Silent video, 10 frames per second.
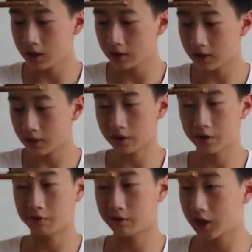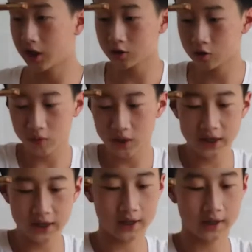You kind of throw it this
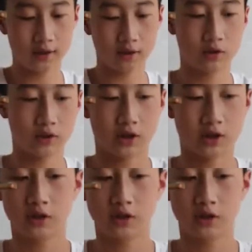way and it will just